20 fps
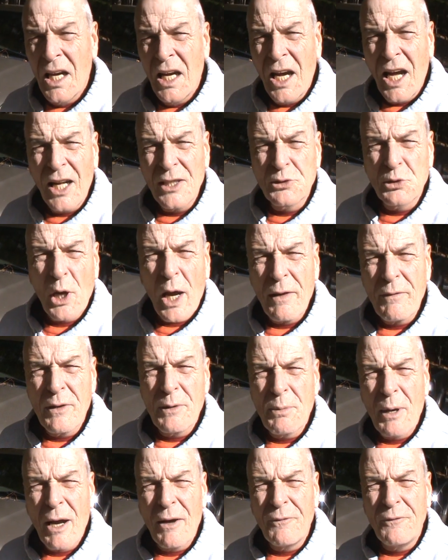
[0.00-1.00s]
I'll drive it
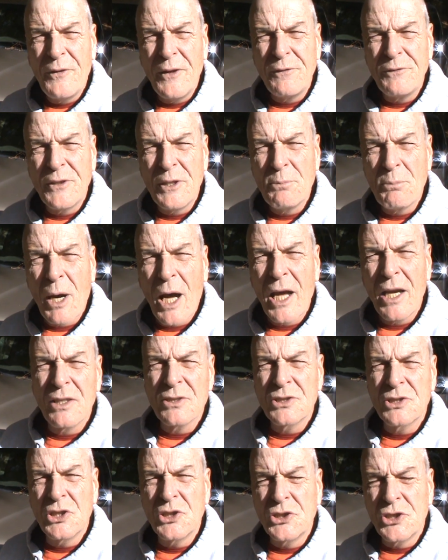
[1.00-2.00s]
about 50
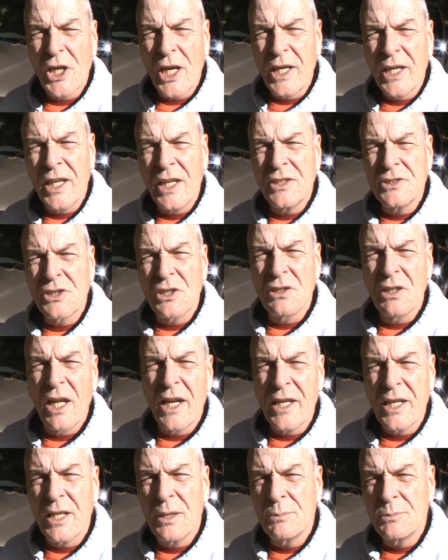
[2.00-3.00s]
miles, the check engine
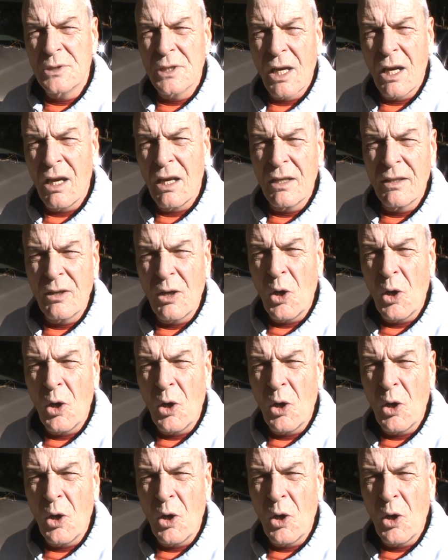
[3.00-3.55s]
light comes on,